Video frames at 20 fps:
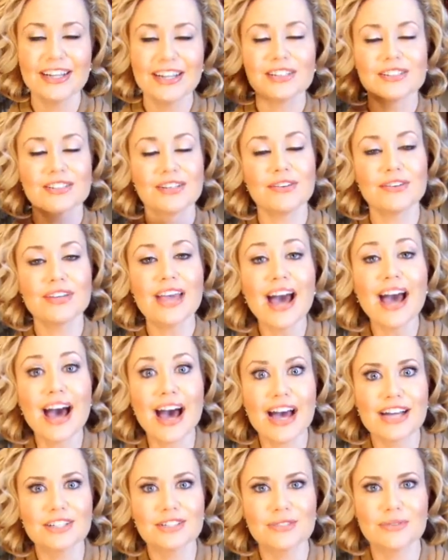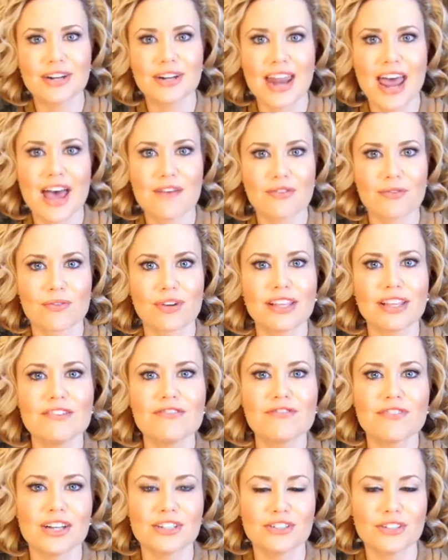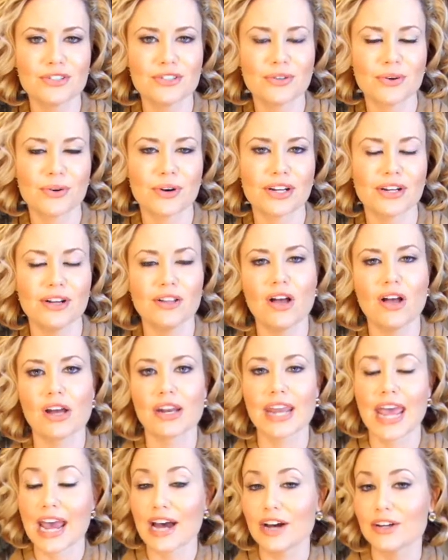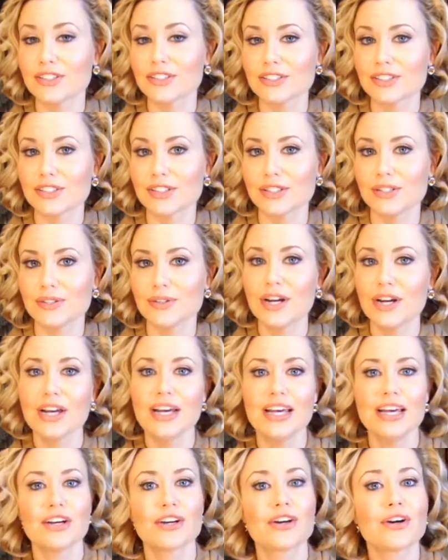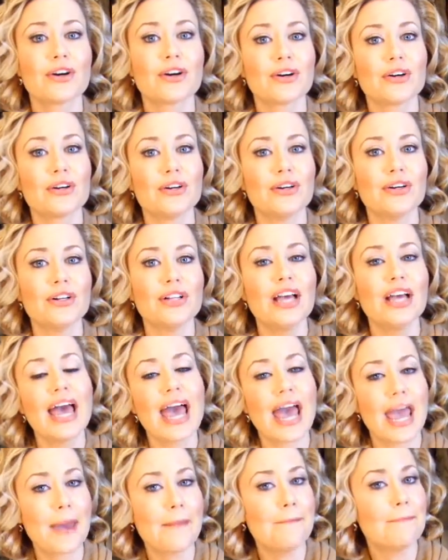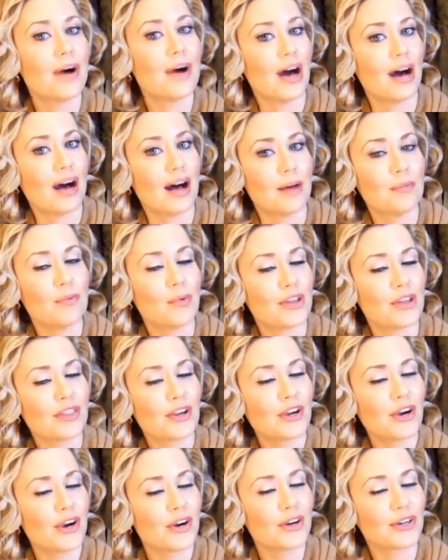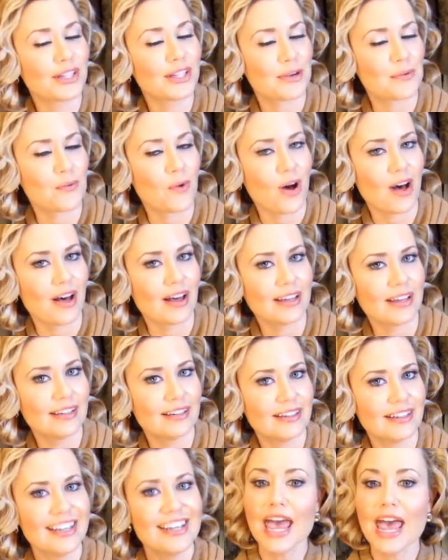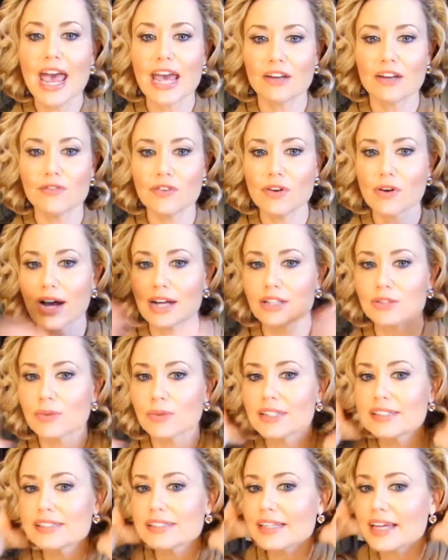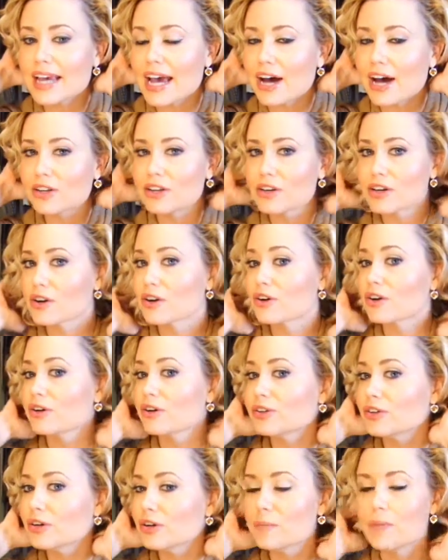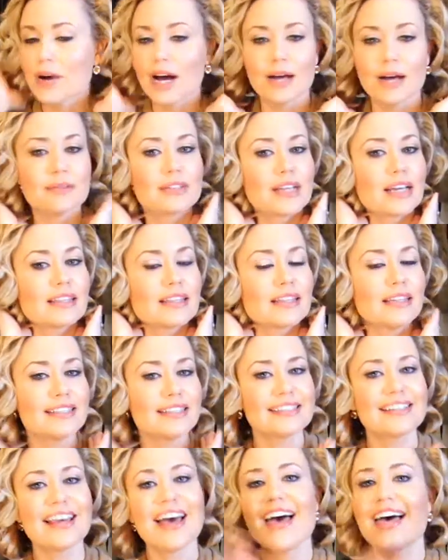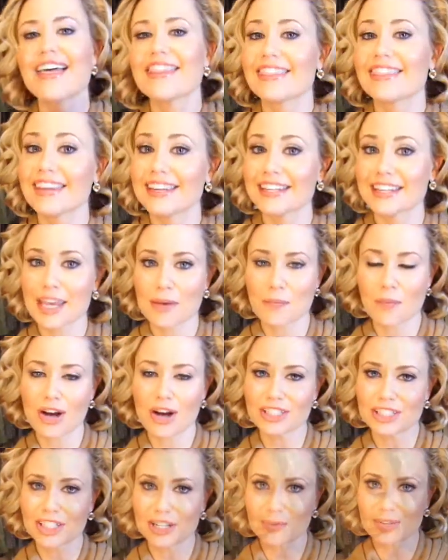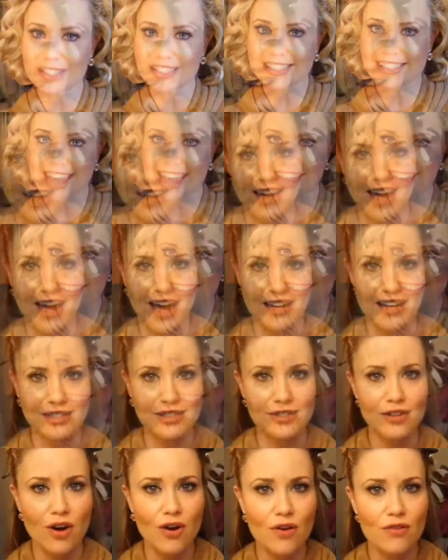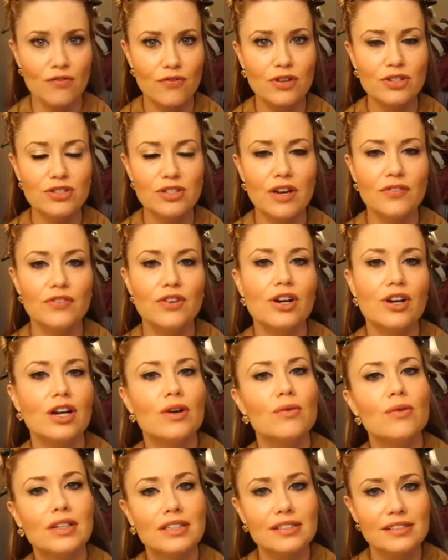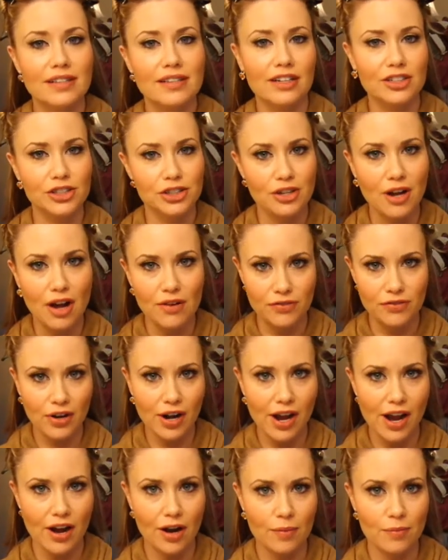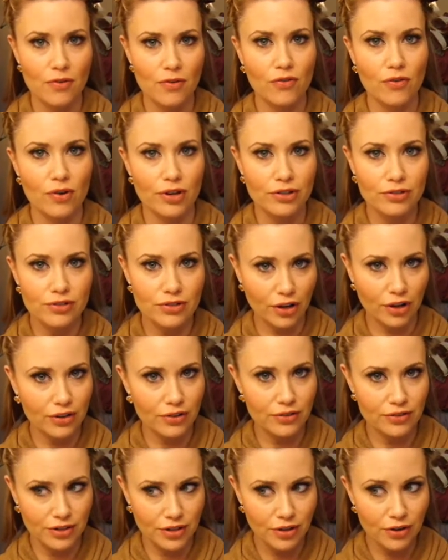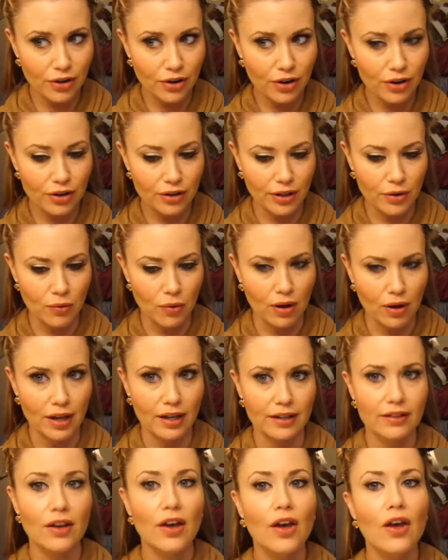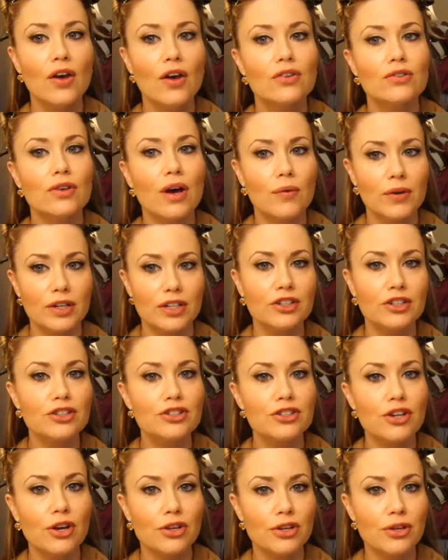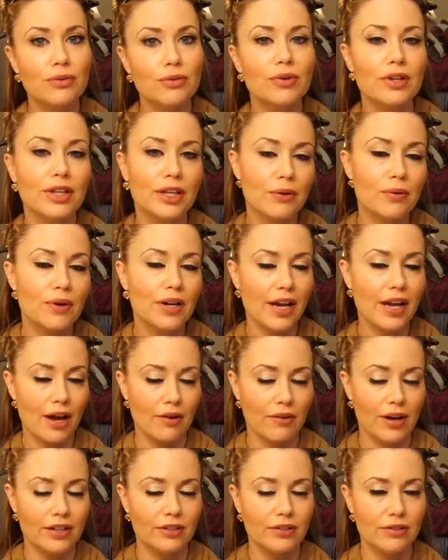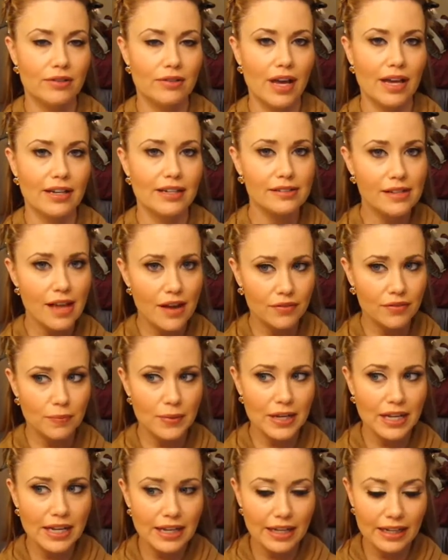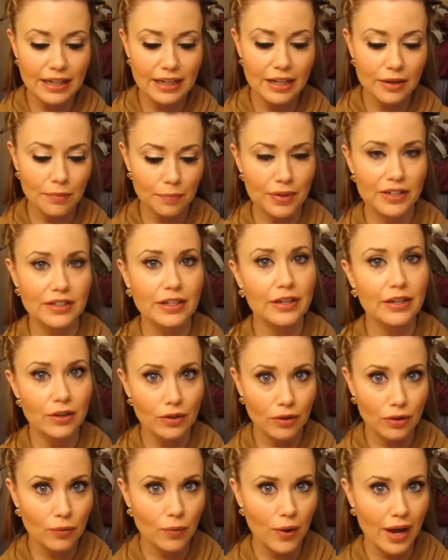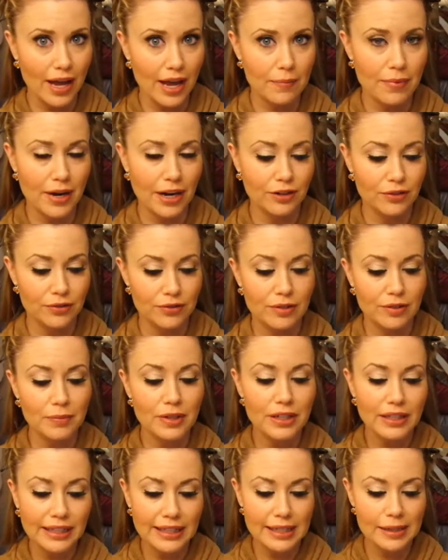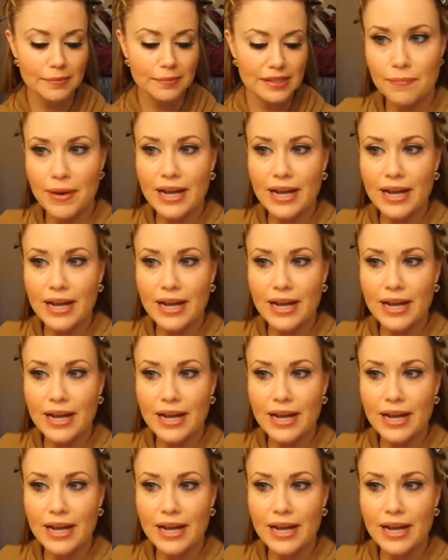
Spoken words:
So yeah, I just wanted to have a really fun tutorial on how to curl a bob with a curling wand. And if you guys want to see how you can curl your bobs like this, then keep watching what's next. Okay guys, so first off you're going to want to section off your hair before you start using your curling wand. So I wanted to show you really quick how I do that. It doesn't have to be any particular way, but I use some clips.